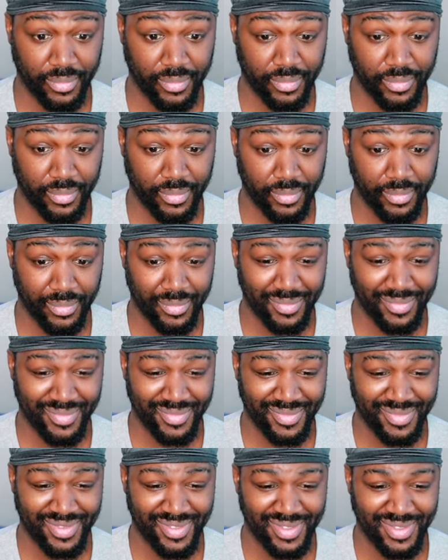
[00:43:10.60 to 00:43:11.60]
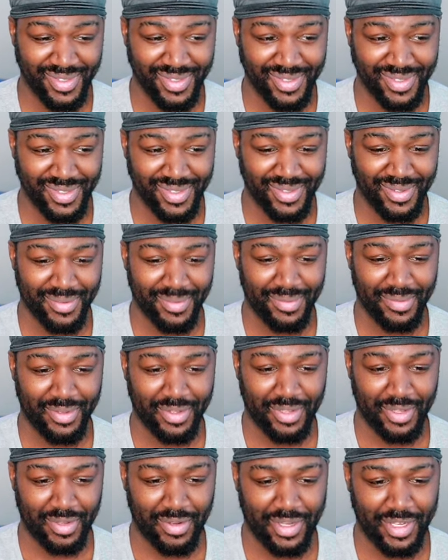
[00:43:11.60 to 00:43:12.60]
Grab on!
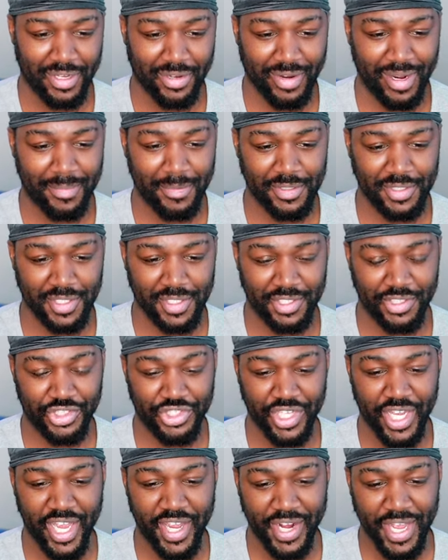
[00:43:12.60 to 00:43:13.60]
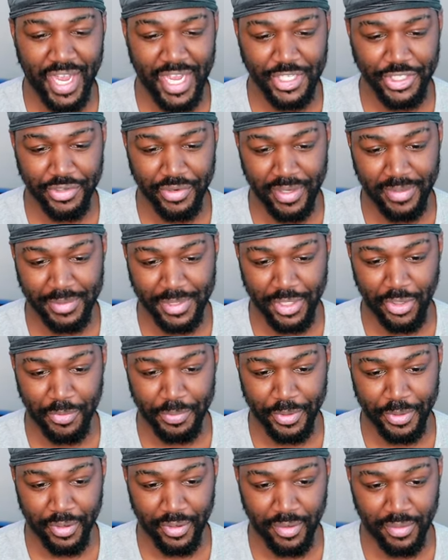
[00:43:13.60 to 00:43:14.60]
and grab onto this giant ice cream
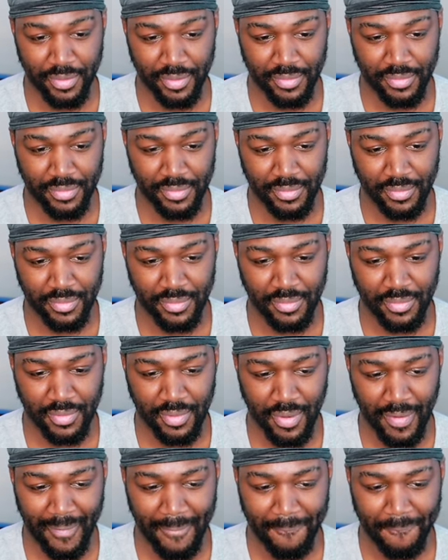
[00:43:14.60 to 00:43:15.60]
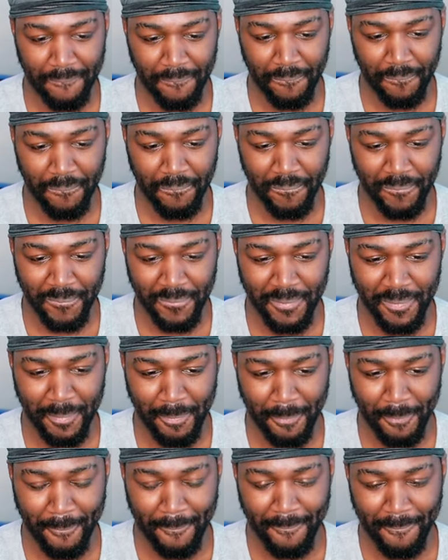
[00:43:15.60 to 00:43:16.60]
scooper. Well, well,
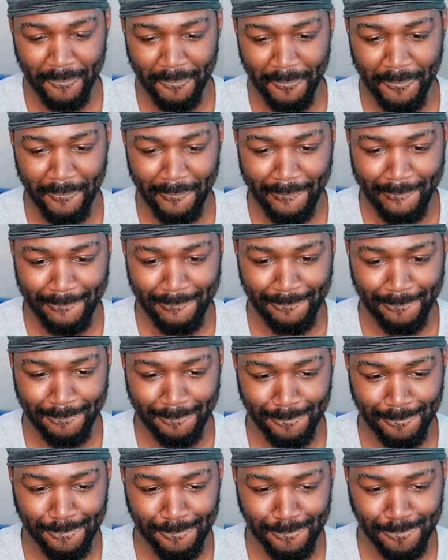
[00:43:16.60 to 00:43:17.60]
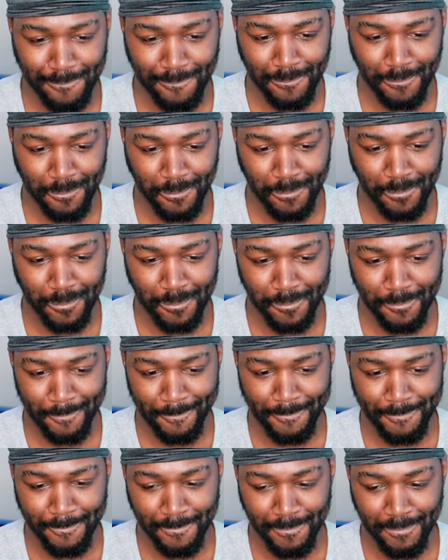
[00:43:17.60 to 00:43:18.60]
well. Whatever happened to
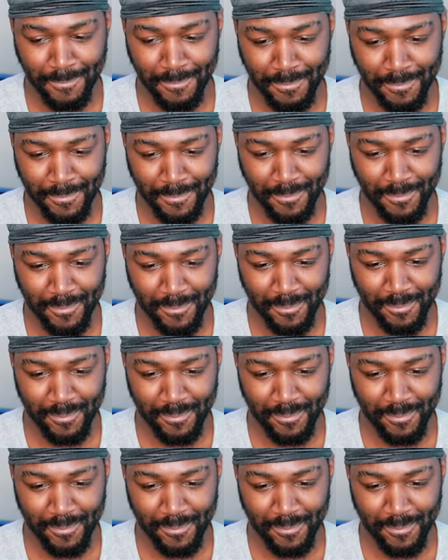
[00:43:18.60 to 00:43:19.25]
I quit?